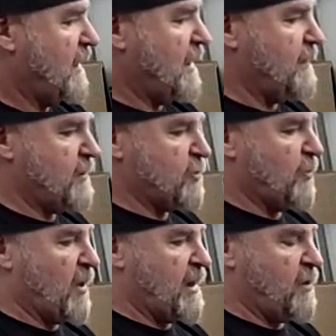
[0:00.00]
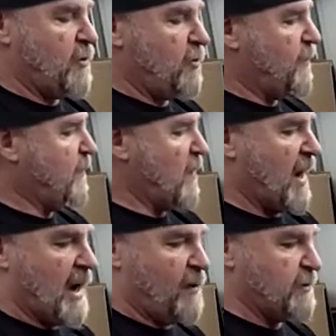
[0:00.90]
Again, these are brand new.
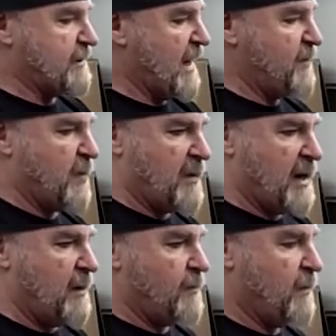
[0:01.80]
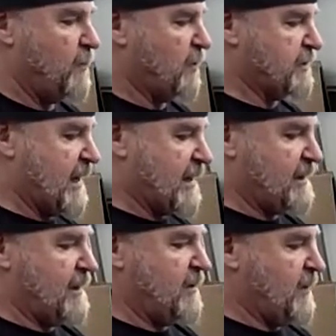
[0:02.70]
I would tape them up,
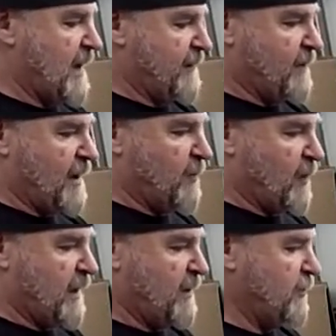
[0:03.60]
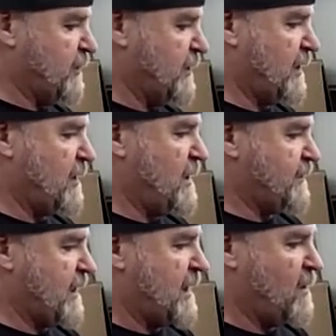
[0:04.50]
protect them. I've got a brand new terry
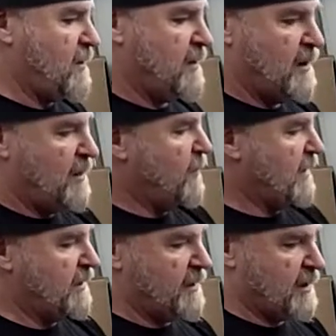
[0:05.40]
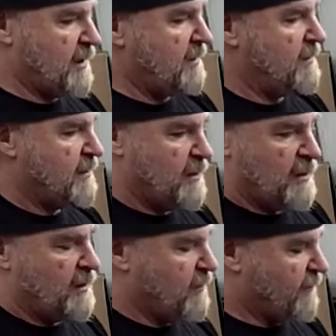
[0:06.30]
cloth towel,
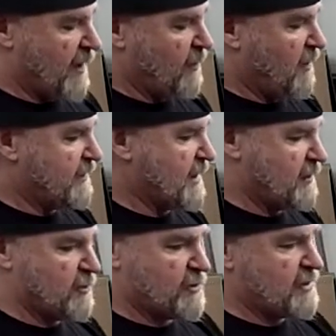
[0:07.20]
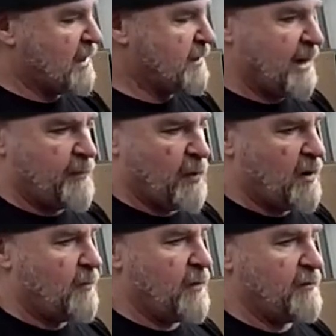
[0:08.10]
or fiber cloth towel. Just tape
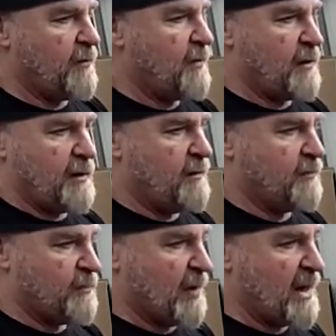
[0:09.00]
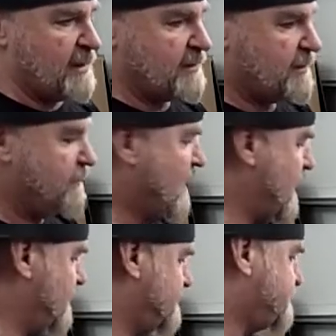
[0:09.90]
them is best,
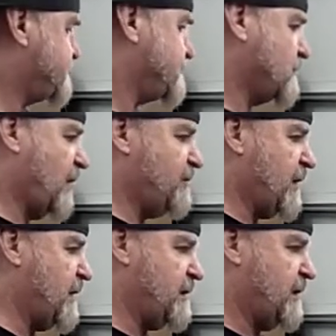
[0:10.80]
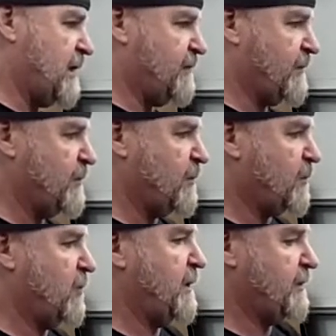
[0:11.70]
right? I've done it enough. I'm
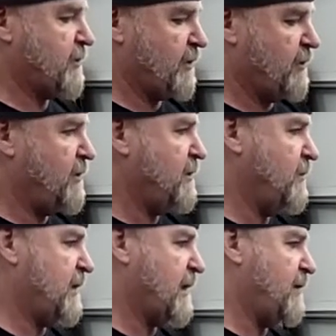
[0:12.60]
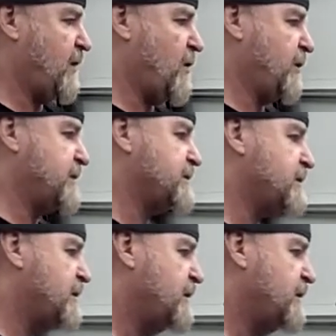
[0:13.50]
pretty secure, but I always